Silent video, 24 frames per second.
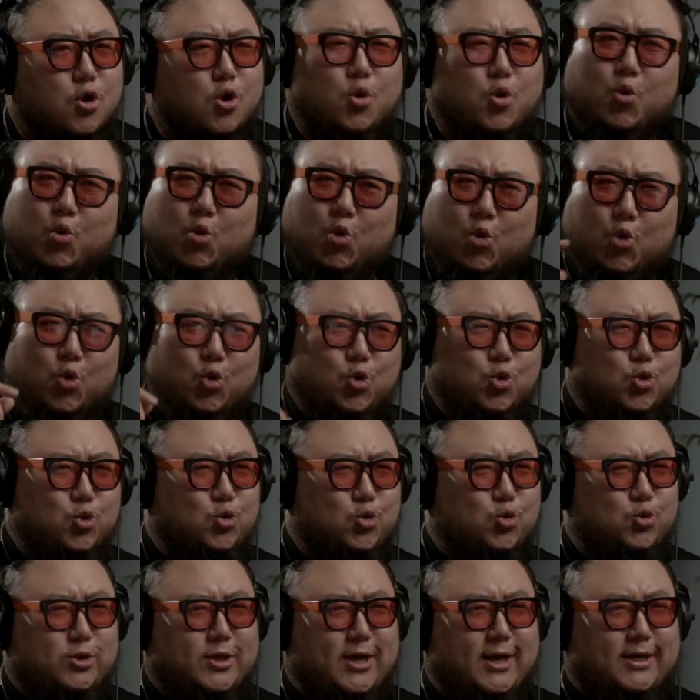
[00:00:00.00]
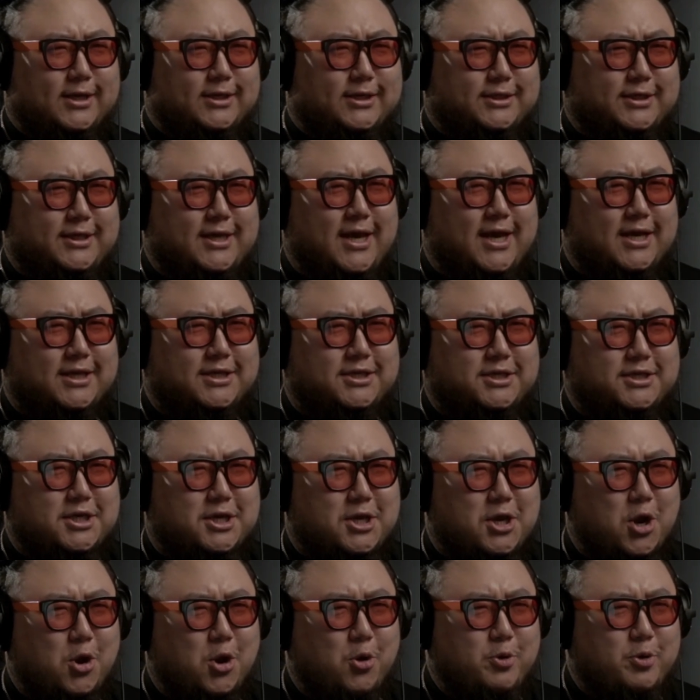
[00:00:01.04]
Ooh, that is
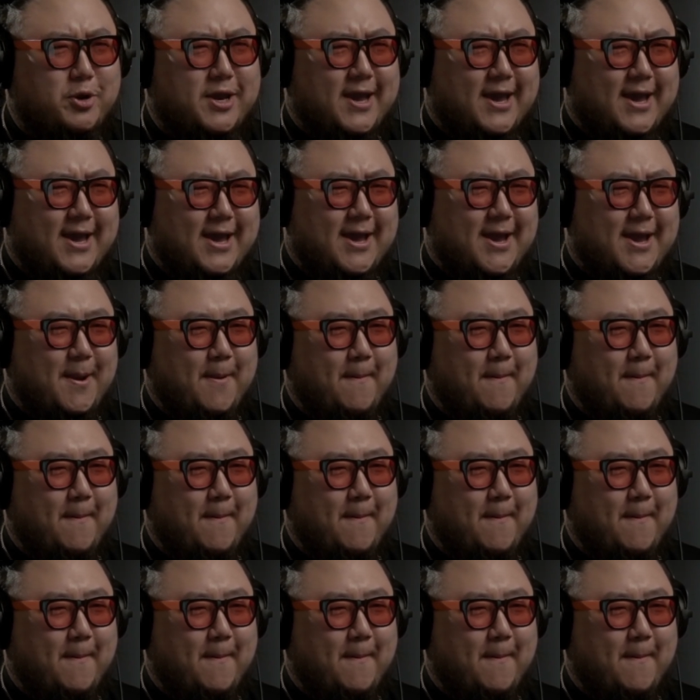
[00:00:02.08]
catchy, okay.